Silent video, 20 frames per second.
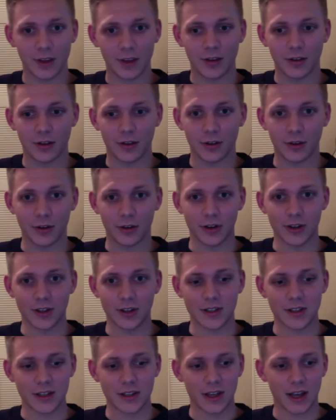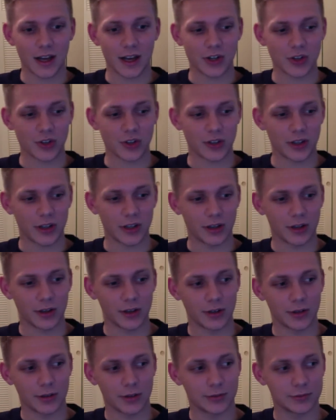our RDC actually
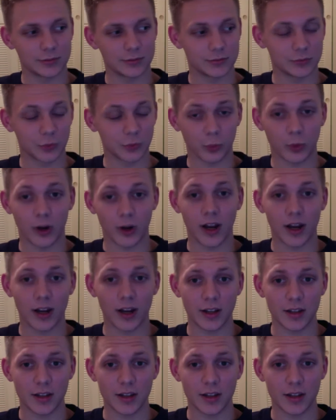ran